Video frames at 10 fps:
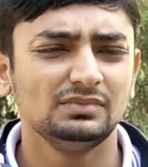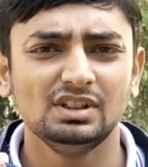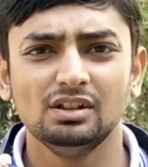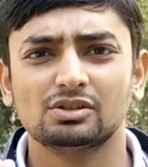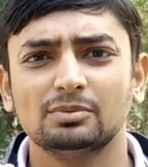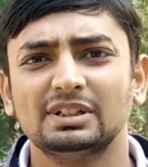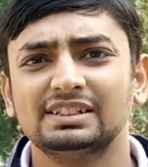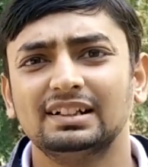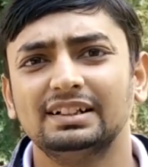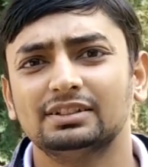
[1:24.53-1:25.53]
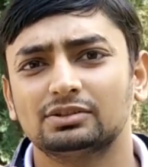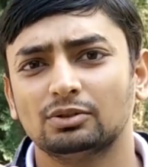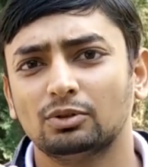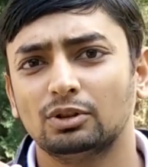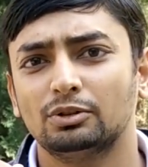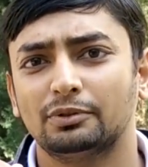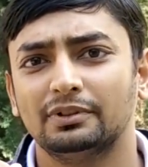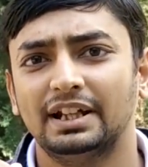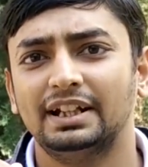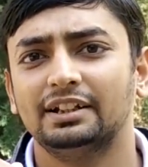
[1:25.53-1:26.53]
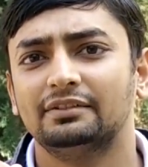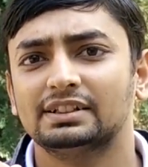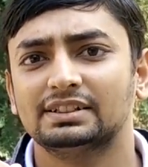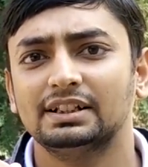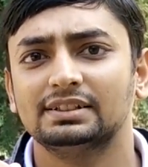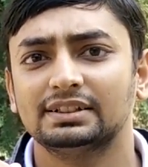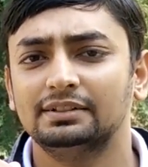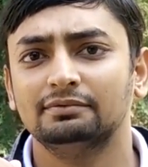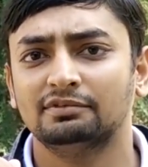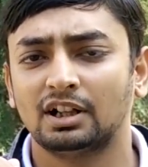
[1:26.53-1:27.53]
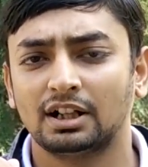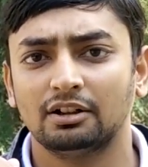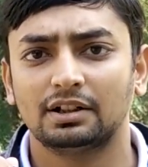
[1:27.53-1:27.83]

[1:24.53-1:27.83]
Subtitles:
So basically it's overall 80 questions in 1 hour.